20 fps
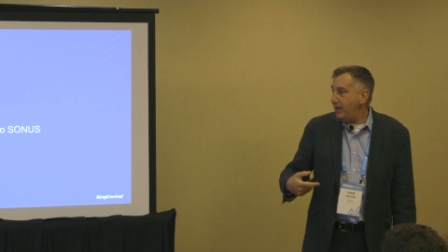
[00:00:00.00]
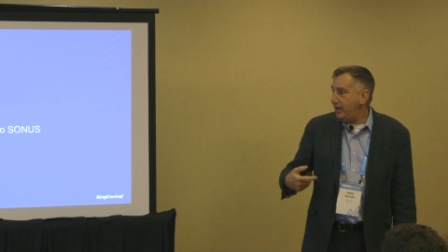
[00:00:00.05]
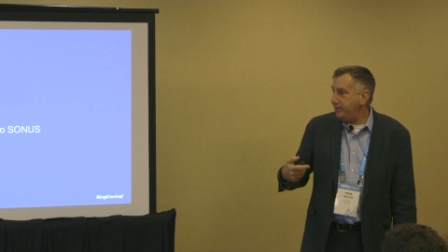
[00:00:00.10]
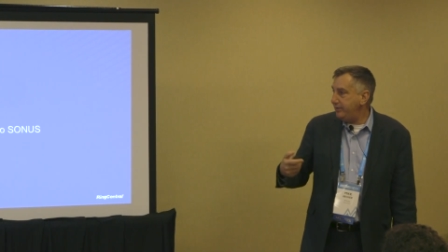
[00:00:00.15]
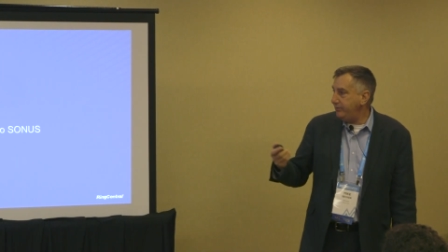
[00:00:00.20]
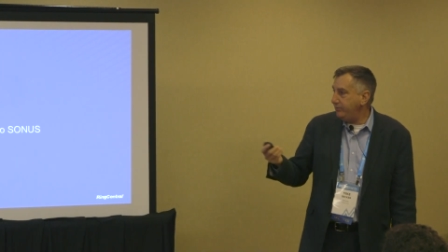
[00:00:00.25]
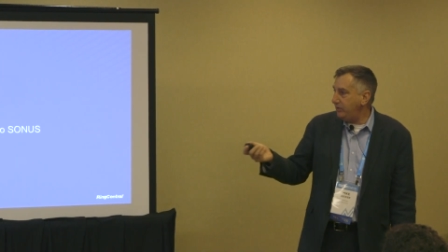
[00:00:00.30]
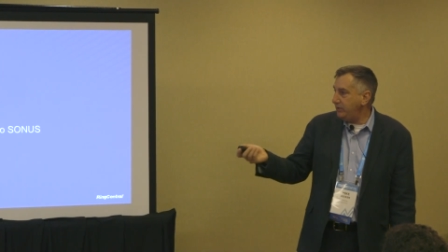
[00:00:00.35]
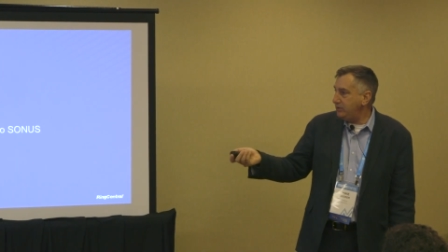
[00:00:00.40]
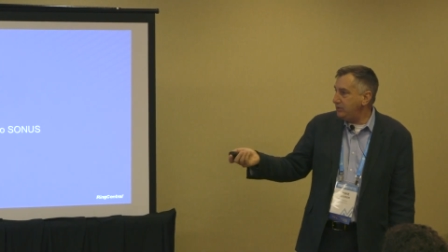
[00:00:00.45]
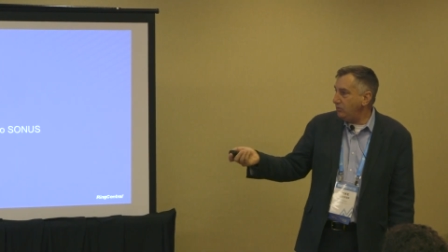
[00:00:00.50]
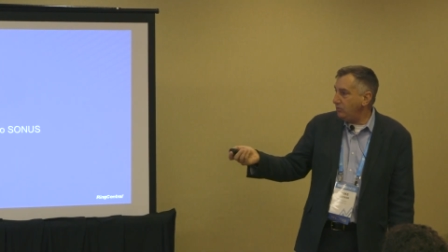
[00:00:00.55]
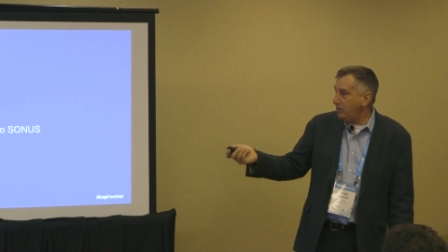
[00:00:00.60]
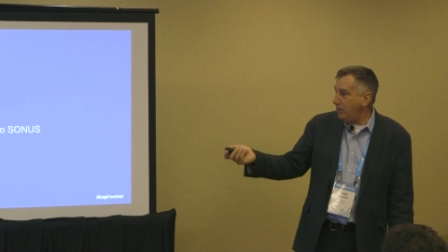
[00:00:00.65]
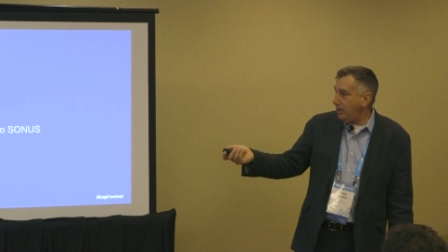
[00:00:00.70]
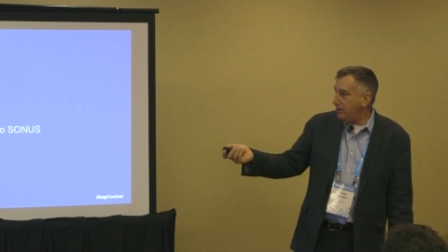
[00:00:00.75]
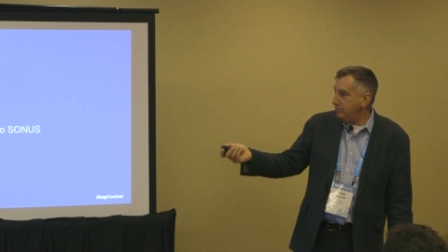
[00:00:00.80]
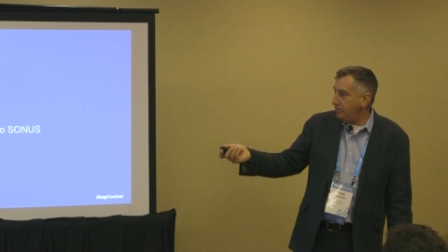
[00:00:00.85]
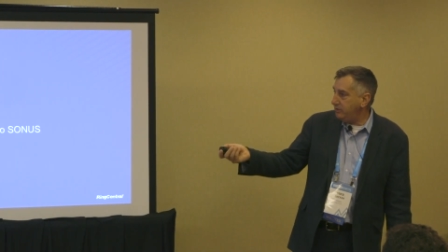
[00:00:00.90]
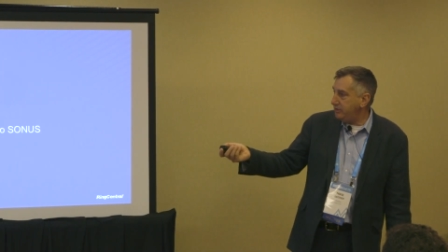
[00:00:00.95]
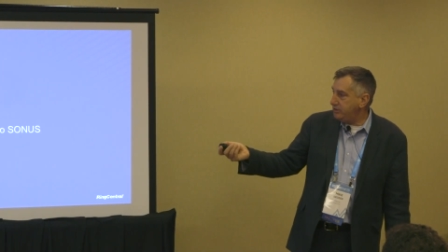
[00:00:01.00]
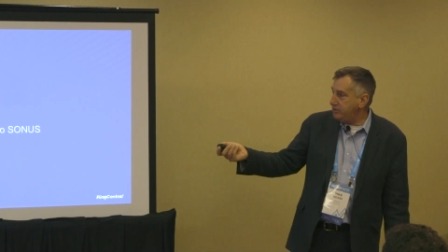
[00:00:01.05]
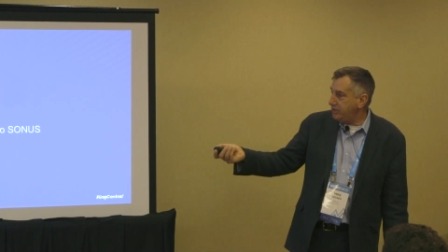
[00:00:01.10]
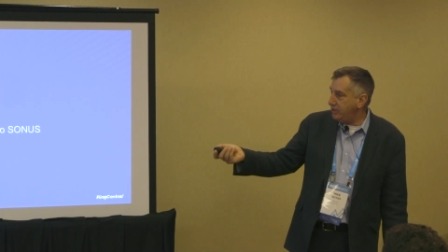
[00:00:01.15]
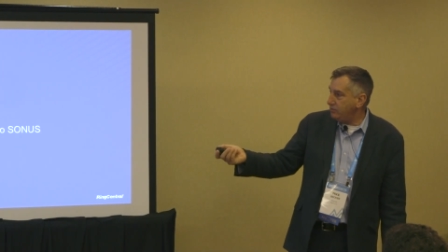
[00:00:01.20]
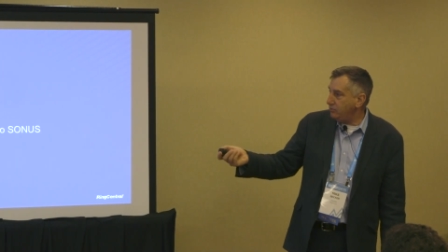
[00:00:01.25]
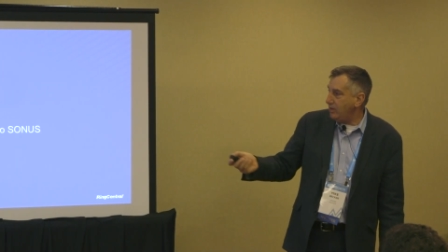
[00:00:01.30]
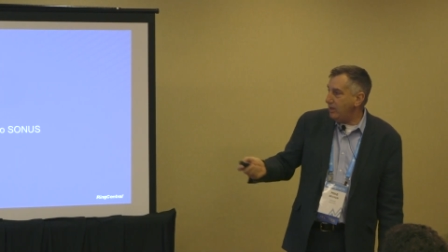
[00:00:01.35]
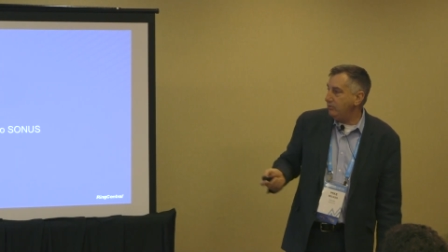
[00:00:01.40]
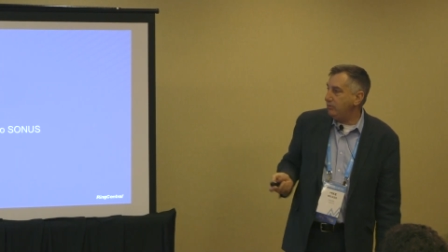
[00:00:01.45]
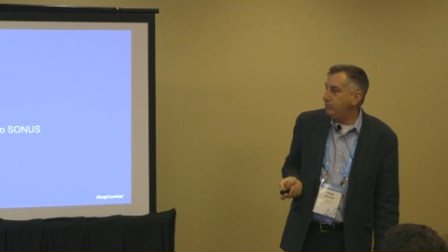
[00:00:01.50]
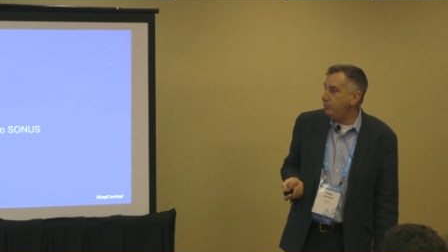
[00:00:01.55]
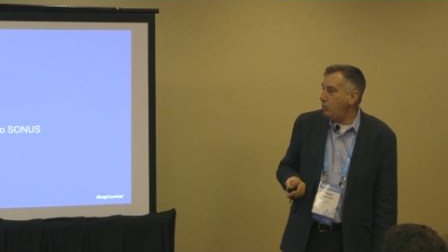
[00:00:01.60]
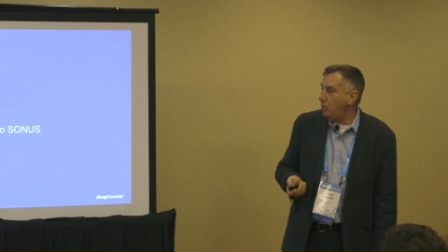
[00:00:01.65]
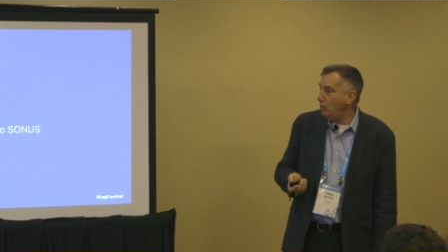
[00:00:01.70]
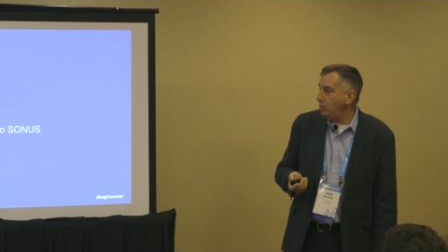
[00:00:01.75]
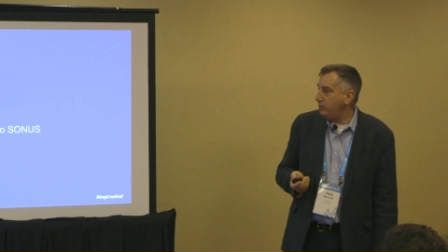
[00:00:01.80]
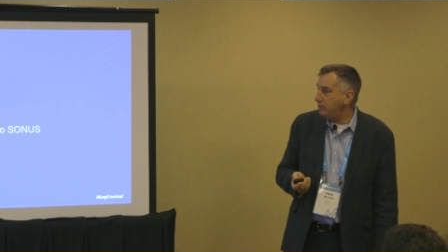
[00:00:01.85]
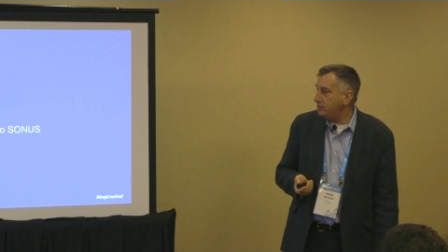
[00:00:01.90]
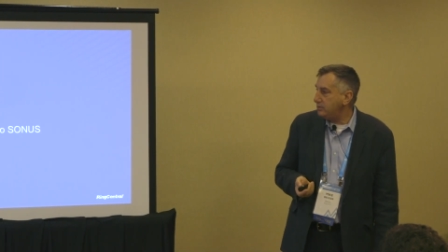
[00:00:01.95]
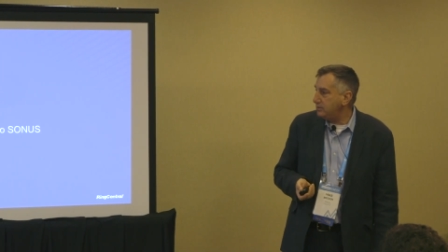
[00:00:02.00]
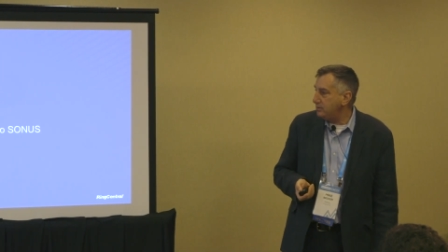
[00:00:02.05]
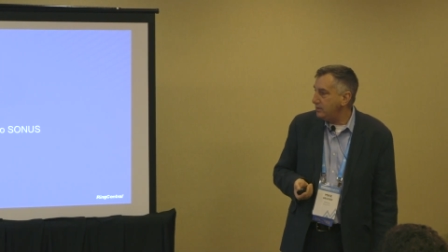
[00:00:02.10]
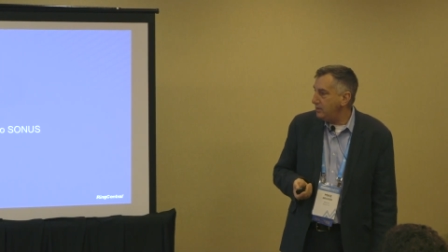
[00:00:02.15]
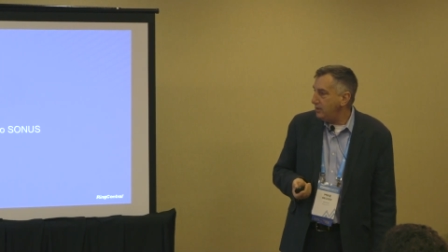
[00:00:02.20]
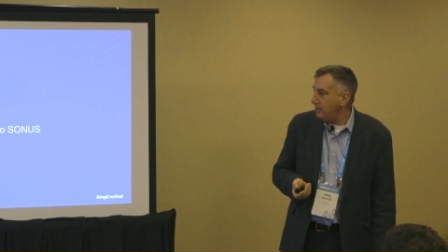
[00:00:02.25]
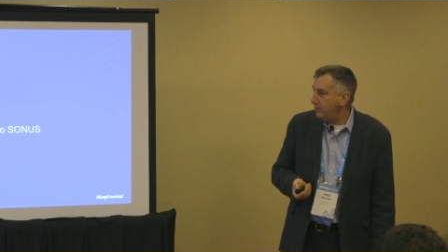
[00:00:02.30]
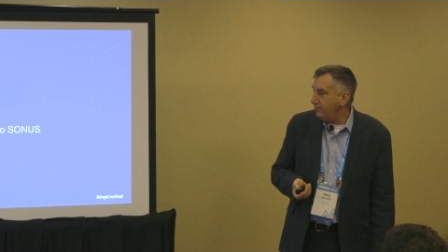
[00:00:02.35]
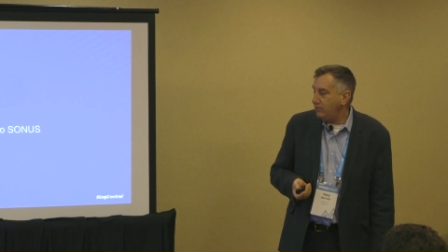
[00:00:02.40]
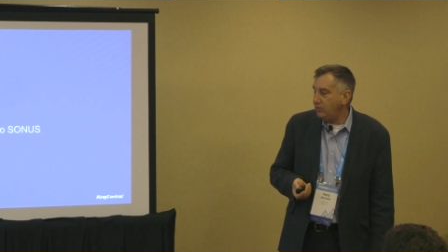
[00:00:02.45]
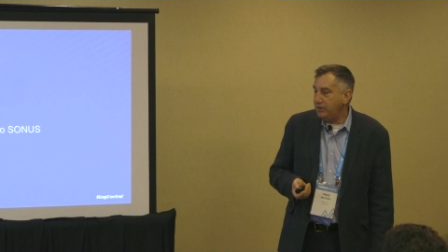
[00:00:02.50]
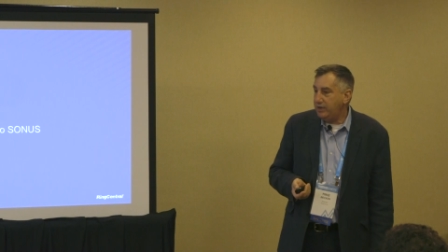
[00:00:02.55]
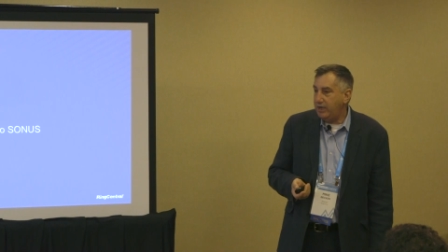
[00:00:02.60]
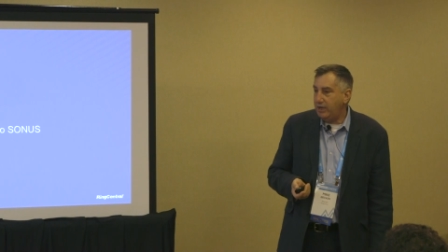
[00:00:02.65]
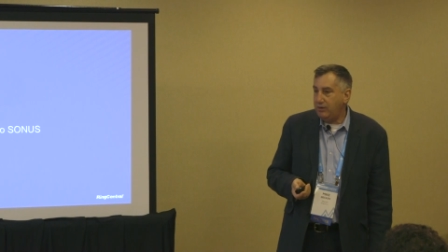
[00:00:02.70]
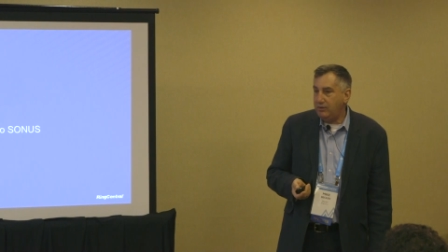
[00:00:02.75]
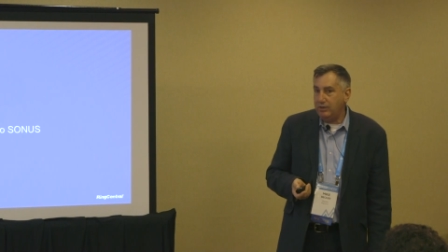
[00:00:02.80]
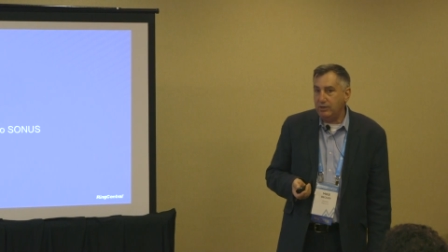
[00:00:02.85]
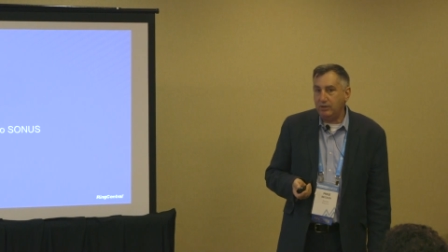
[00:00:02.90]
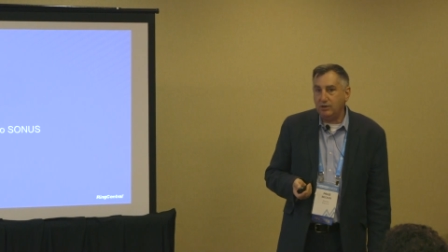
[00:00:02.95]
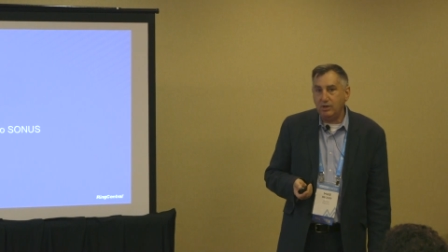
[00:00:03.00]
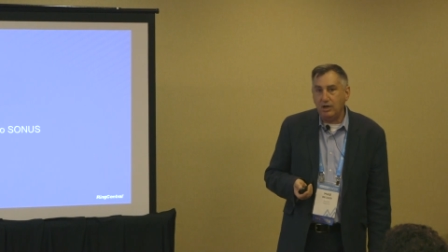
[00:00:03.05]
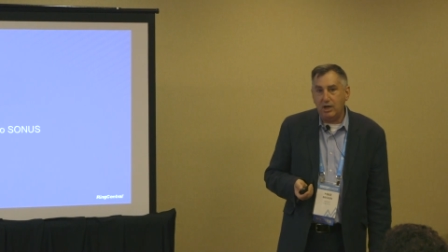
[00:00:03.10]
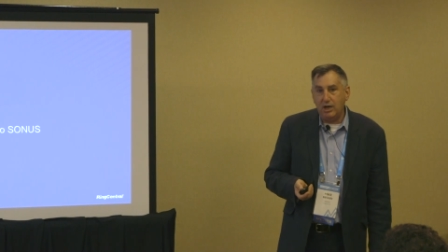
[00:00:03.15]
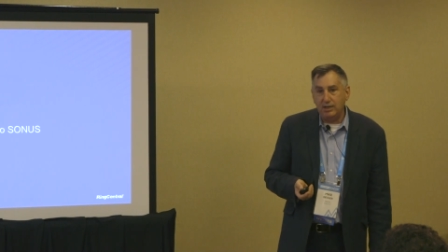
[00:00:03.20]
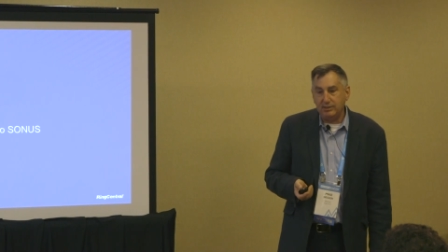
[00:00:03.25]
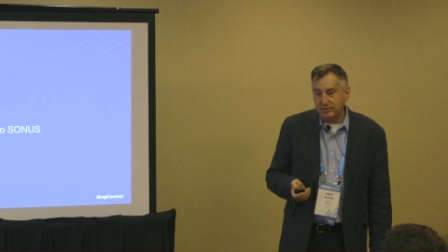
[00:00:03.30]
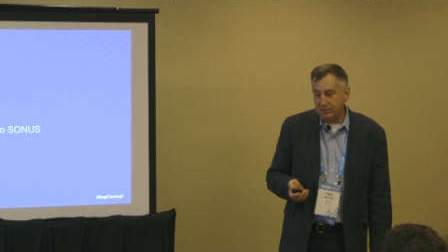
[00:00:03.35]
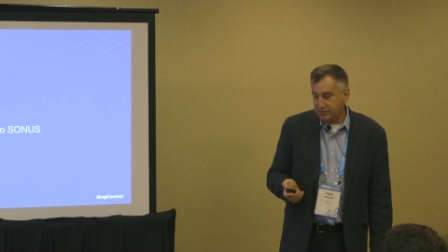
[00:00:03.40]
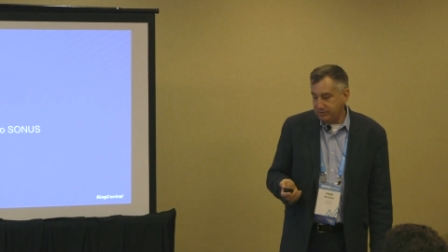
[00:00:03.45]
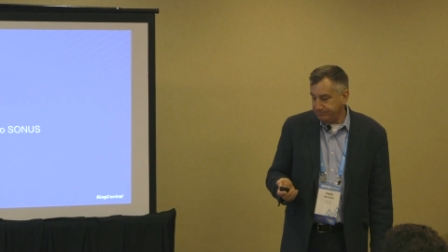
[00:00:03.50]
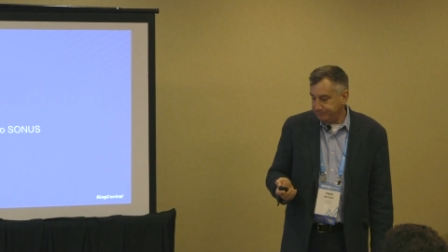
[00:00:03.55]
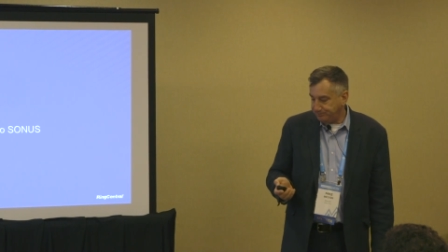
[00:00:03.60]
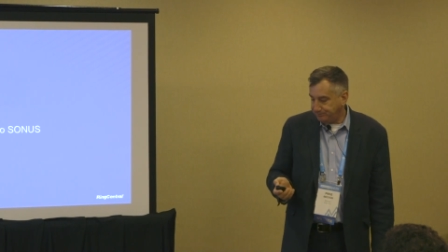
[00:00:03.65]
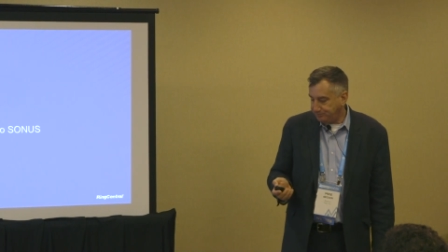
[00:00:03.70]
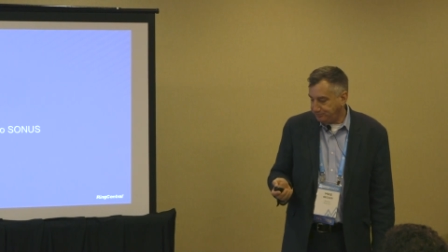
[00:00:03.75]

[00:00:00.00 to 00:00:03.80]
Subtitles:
and then we're able to generate reports for carrier costs.